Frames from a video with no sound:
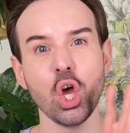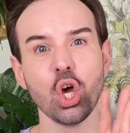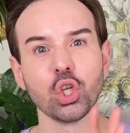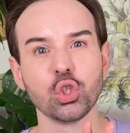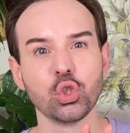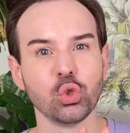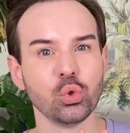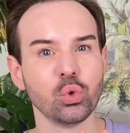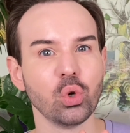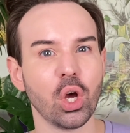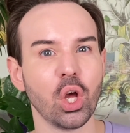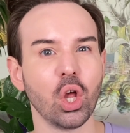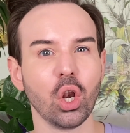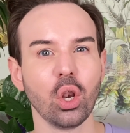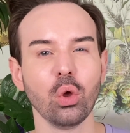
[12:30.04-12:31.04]
to
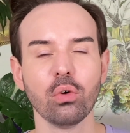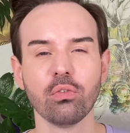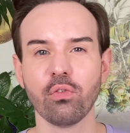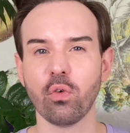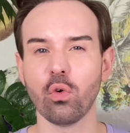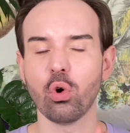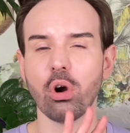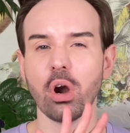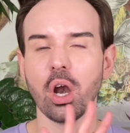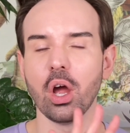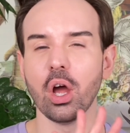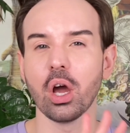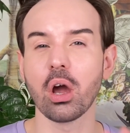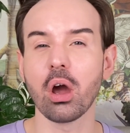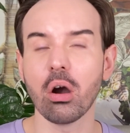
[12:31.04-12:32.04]
look for
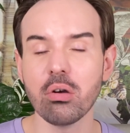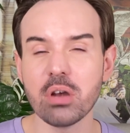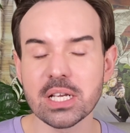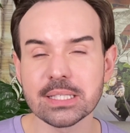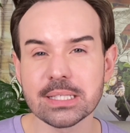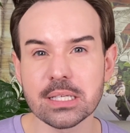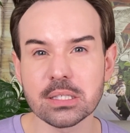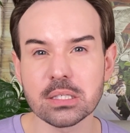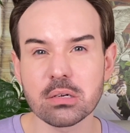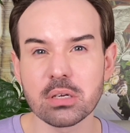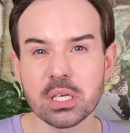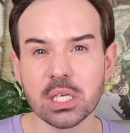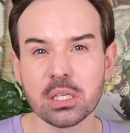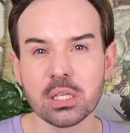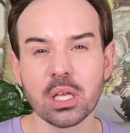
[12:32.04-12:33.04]
Korean
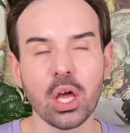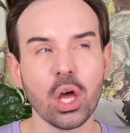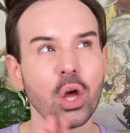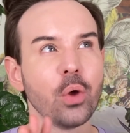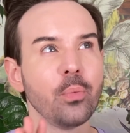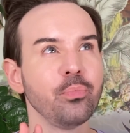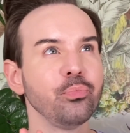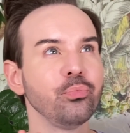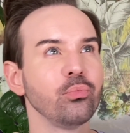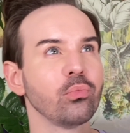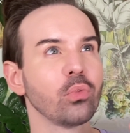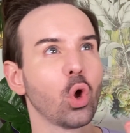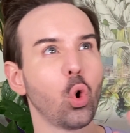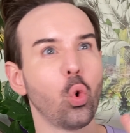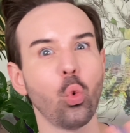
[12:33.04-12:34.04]
sunscreen
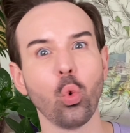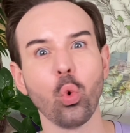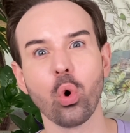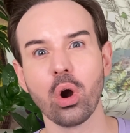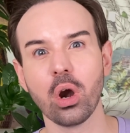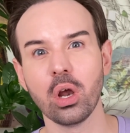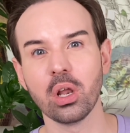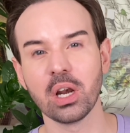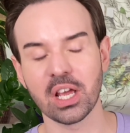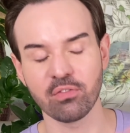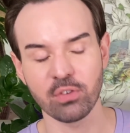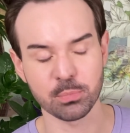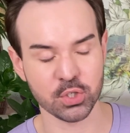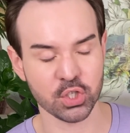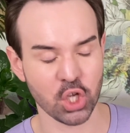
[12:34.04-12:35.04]
or like
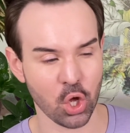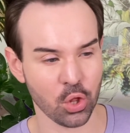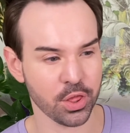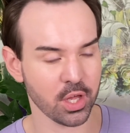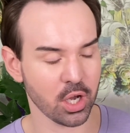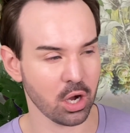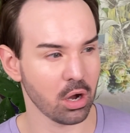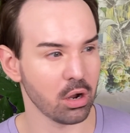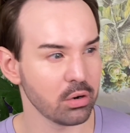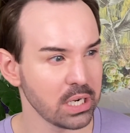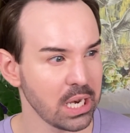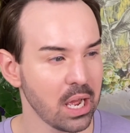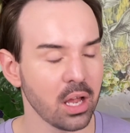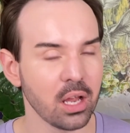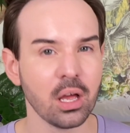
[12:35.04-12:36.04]
from South
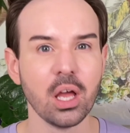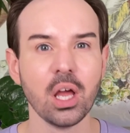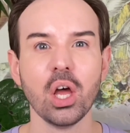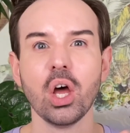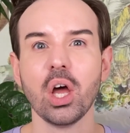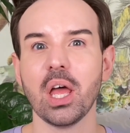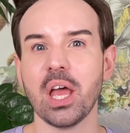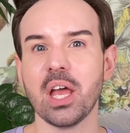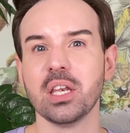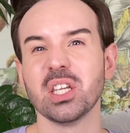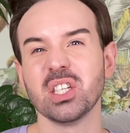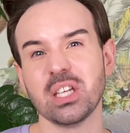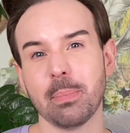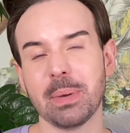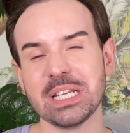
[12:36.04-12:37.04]
Korea, and
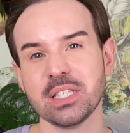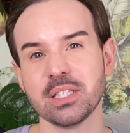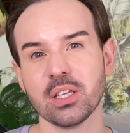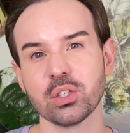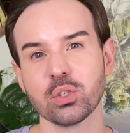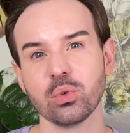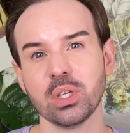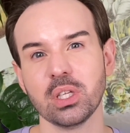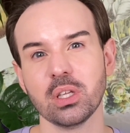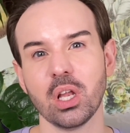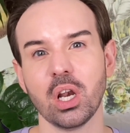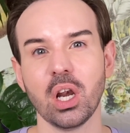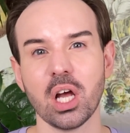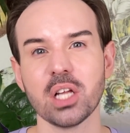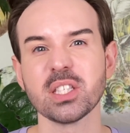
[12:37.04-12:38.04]
Japanese sunscreen.
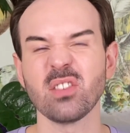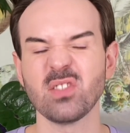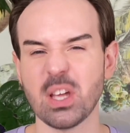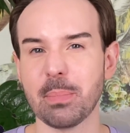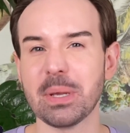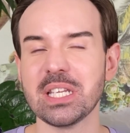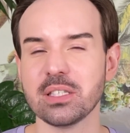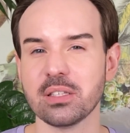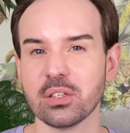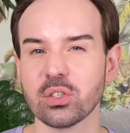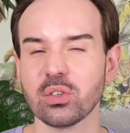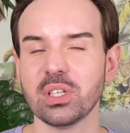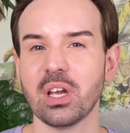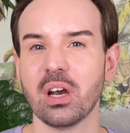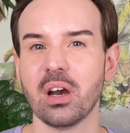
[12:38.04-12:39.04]
Lots of Japanese
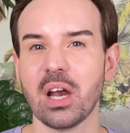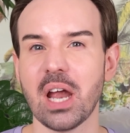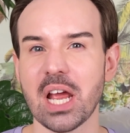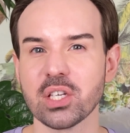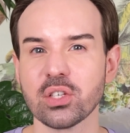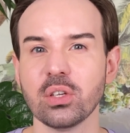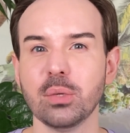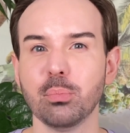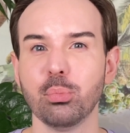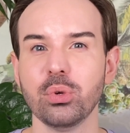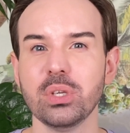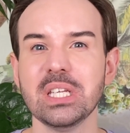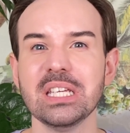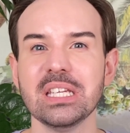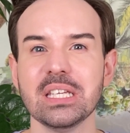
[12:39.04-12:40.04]
sunscreen are actually
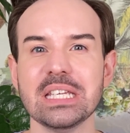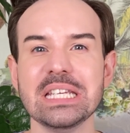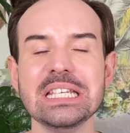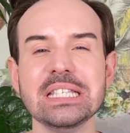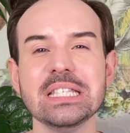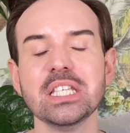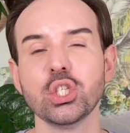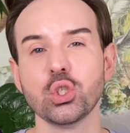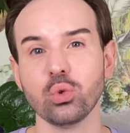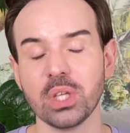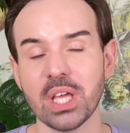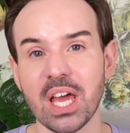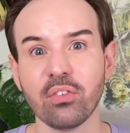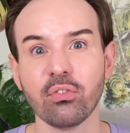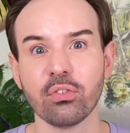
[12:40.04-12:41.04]
pretty easy to
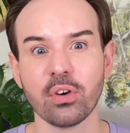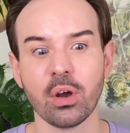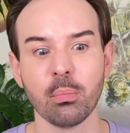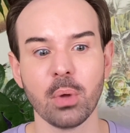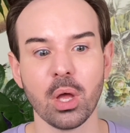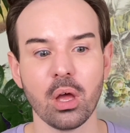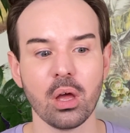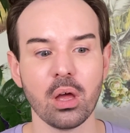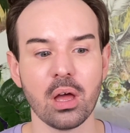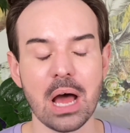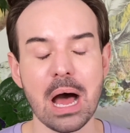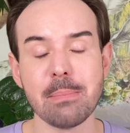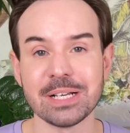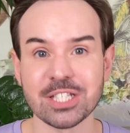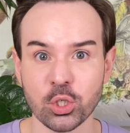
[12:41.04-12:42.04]
get from
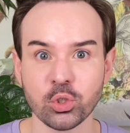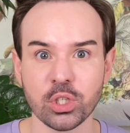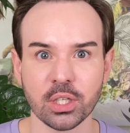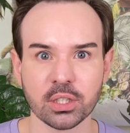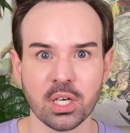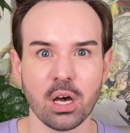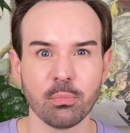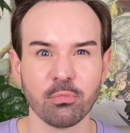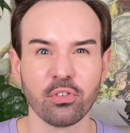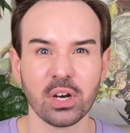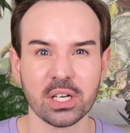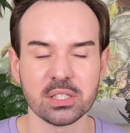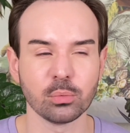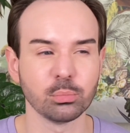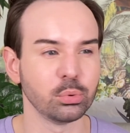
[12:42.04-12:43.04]
Amazon.com, for
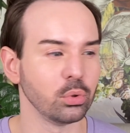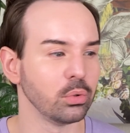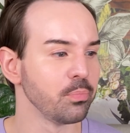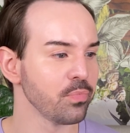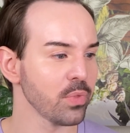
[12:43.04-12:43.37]
example.